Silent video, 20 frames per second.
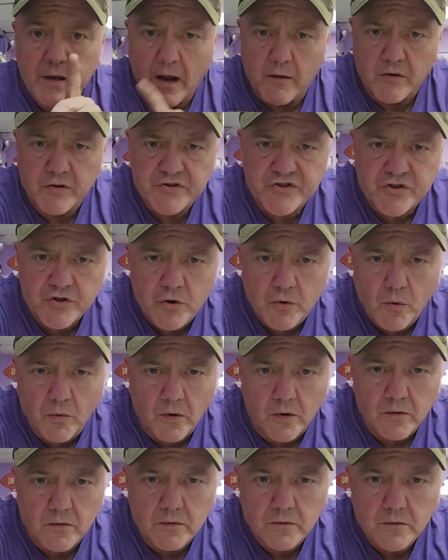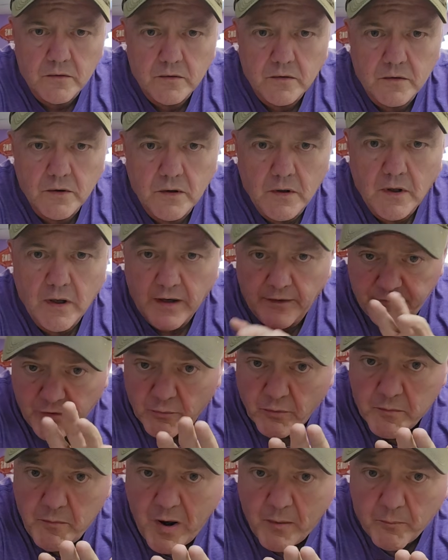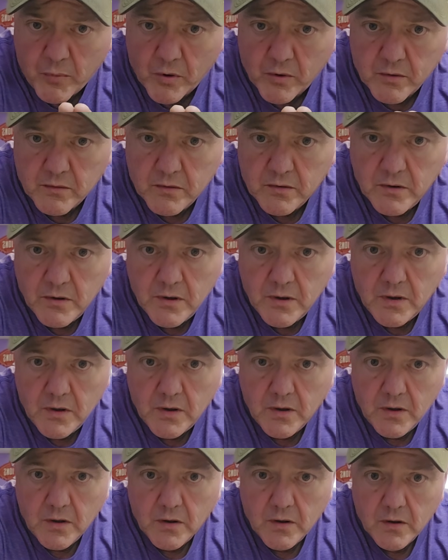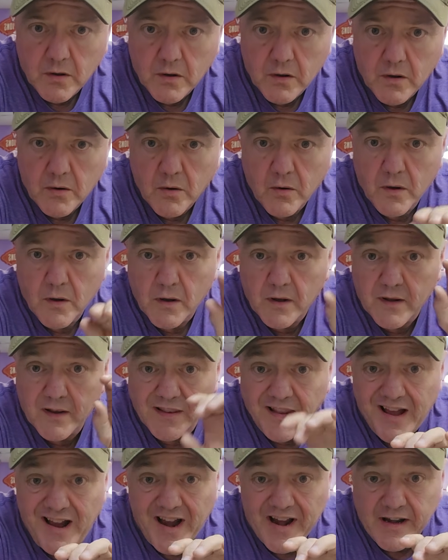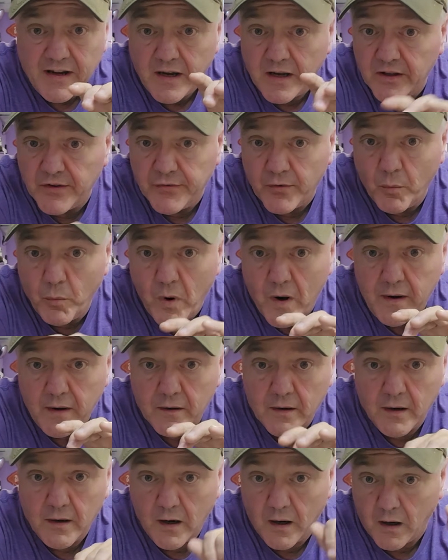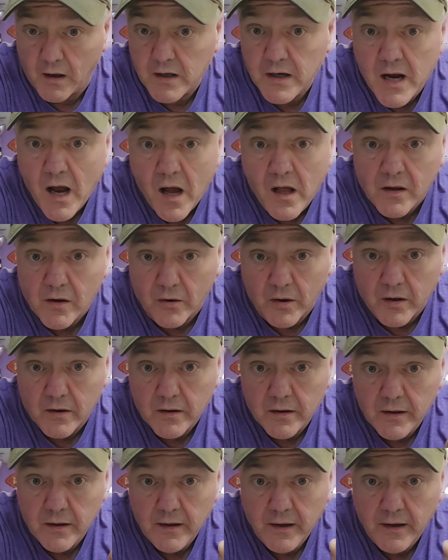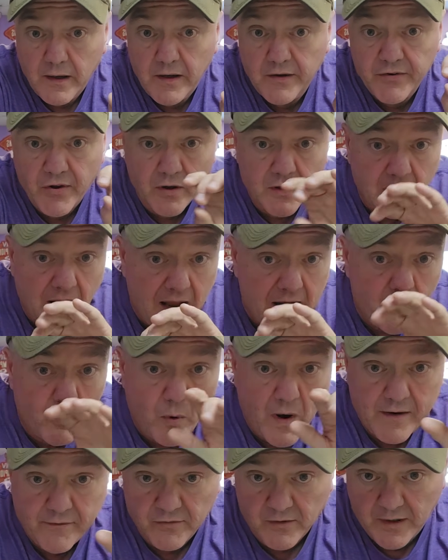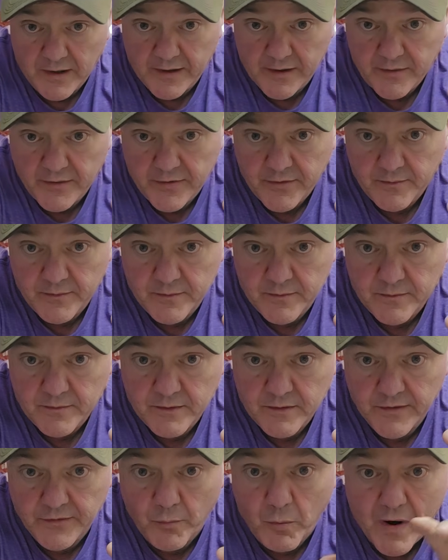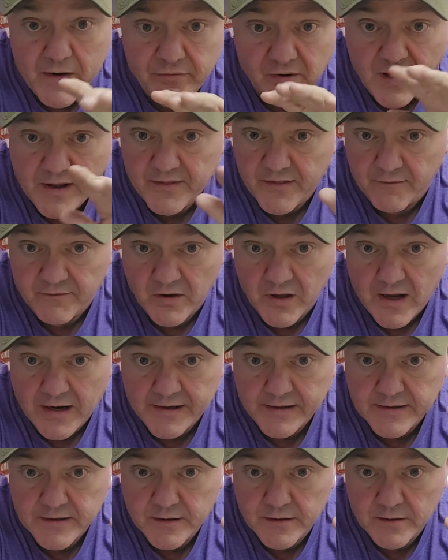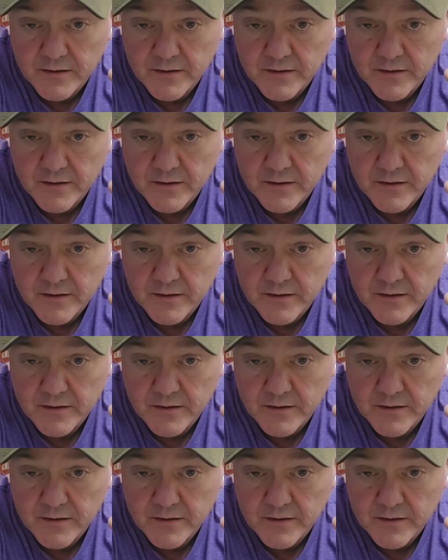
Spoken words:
Now in school, if you remember, light is color is a light wavelength. Is a wavelength of light.